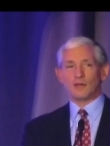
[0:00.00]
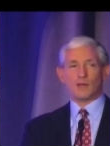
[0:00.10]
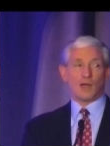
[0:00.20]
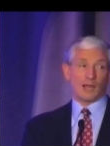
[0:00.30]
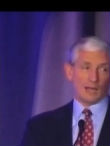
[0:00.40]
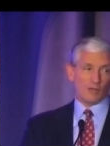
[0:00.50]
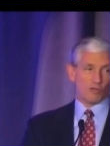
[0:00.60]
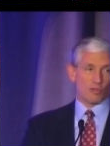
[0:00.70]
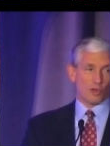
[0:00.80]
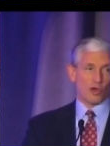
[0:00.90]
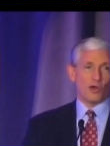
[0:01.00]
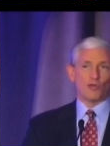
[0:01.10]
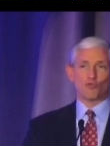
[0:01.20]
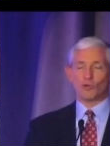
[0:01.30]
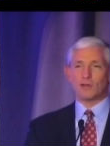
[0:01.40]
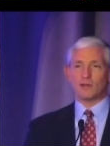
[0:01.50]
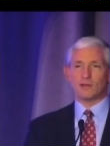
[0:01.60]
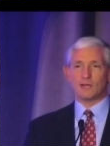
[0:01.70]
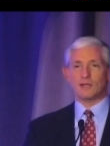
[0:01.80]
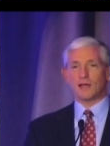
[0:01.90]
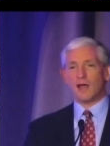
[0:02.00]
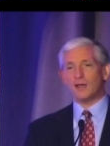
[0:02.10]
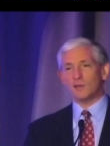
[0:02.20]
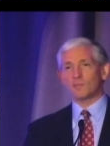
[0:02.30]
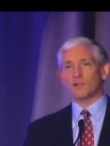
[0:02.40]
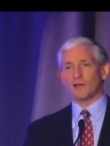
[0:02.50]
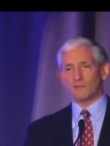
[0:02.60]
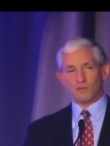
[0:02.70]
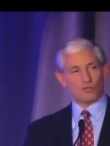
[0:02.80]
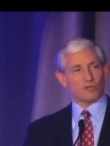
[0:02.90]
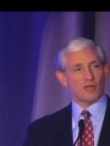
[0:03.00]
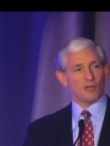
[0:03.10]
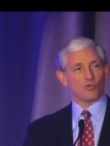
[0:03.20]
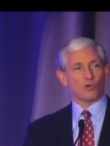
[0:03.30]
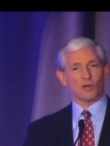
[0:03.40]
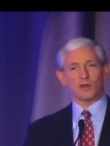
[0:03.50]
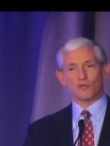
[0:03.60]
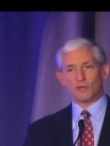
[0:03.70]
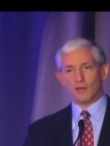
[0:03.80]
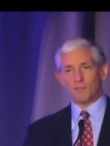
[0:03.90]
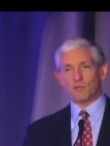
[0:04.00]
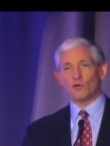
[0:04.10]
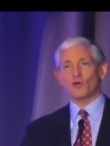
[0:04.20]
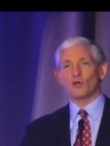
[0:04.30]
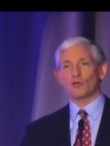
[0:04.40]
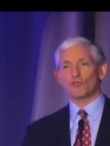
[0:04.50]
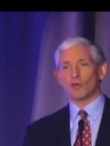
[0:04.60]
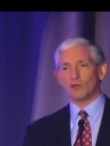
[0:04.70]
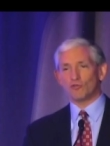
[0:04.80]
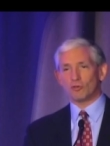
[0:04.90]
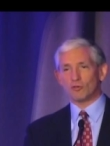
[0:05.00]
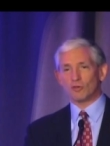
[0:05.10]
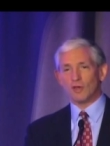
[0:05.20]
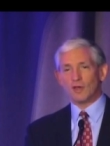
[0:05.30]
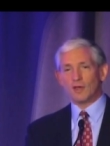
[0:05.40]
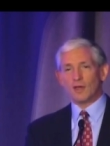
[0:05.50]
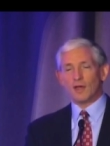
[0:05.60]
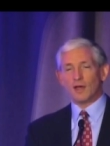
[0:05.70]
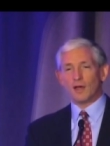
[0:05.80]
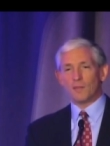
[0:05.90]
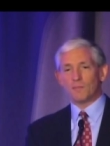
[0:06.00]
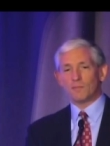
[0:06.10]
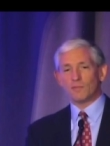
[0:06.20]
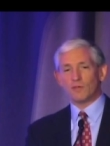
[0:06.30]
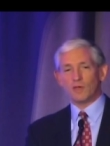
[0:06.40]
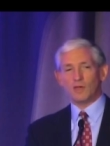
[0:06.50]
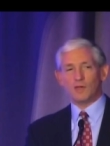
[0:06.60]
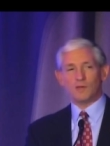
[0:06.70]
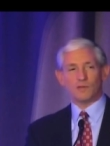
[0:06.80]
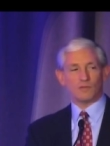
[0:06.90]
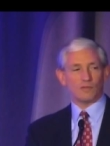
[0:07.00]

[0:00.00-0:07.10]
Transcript: at least the law as written, didn't contemplate that states weren't going to set up their own exchanges. Um, the, the